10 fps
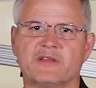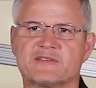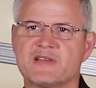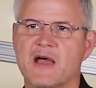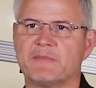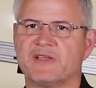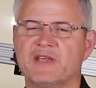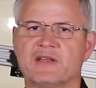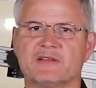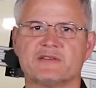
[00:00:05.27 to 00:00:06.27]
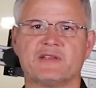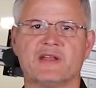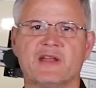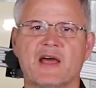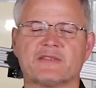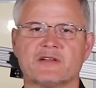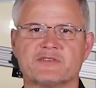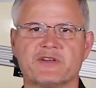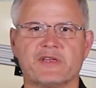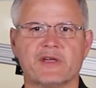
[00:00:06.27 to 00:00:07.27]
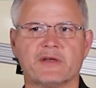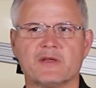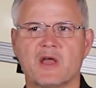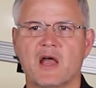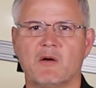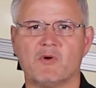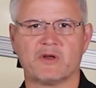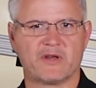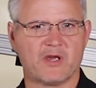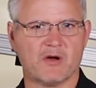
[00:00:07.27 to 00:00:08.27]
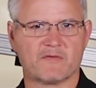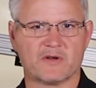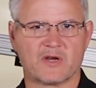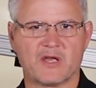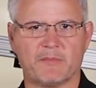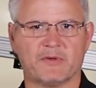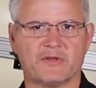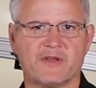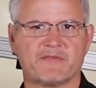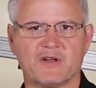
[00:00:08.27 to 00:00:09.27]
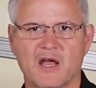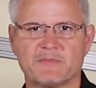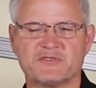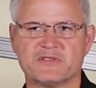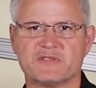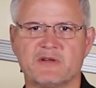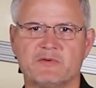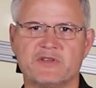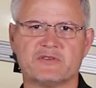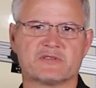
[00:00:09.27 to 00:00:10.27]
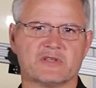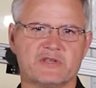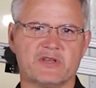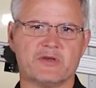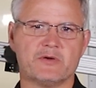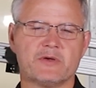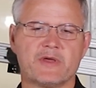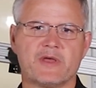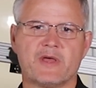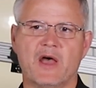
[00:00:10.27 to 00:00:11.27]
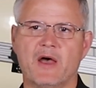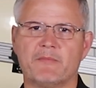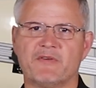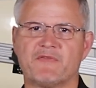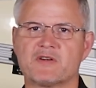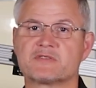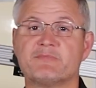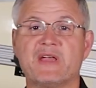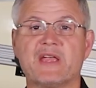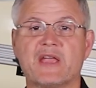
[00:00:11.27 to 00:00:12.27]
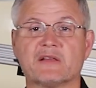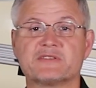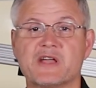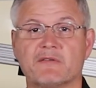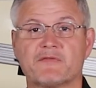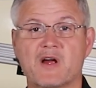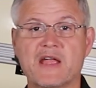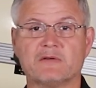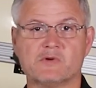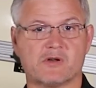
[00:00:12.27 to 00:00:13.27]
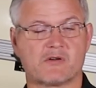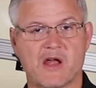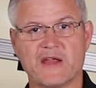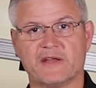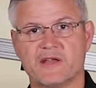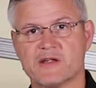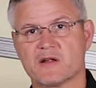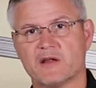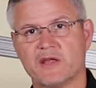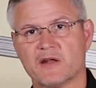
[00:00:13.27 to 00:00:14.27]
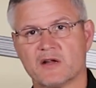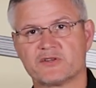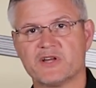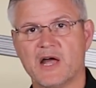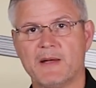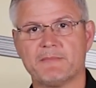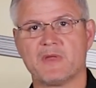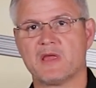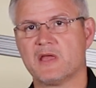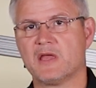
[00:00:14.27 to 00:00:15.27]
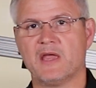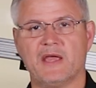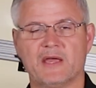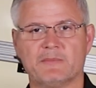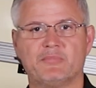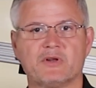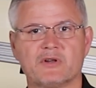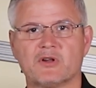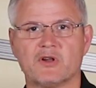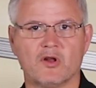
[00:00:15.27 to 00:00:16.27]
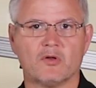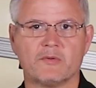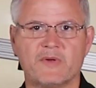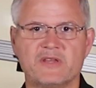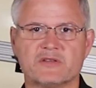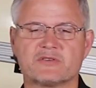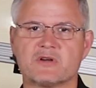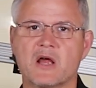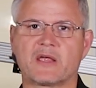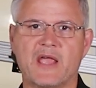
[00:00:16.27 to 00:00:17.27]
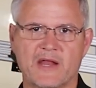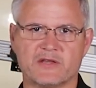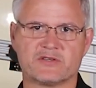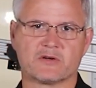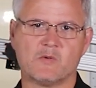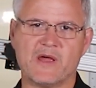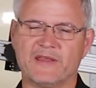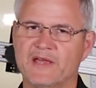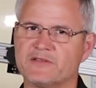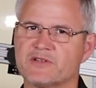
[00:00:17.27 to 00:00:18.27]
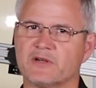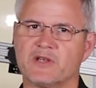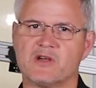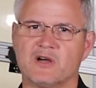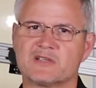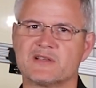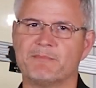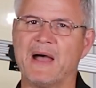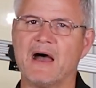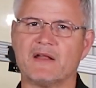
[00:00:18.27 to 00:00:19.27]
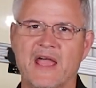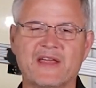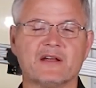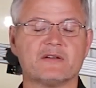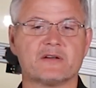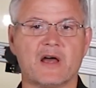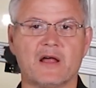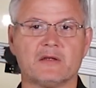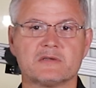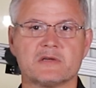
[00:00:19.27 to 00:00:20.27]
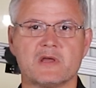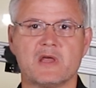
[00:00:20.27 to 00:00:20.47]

it's time to get it out there to you, I wanted to go over a couple of different options that we usually do. The first being LTL freight. We'll crate it here in our shop and put it on an Old Dominion truck headed your way. That generally costs about $800,